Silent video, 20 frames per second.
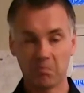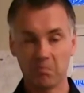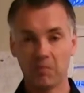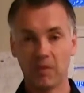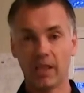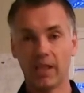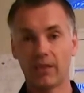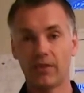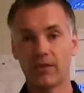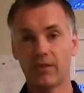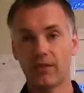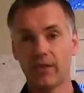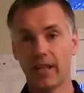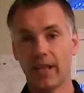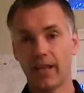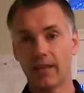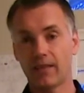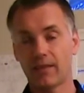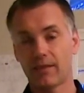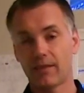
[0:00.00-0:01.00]
let
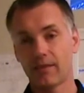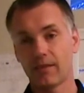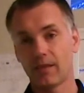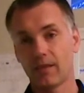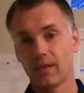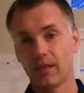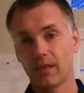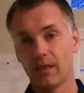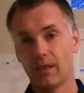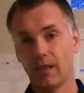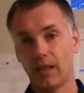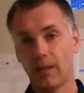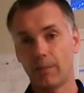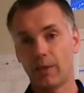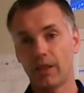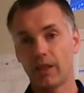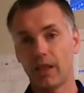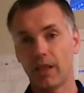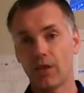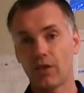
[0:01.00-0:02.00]
that
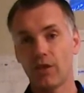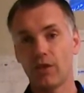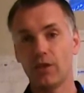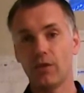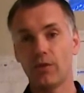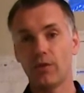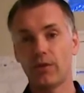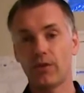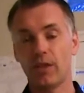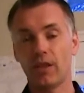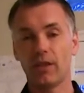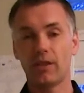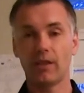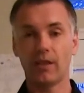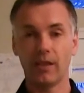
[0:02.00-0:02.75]
application use it,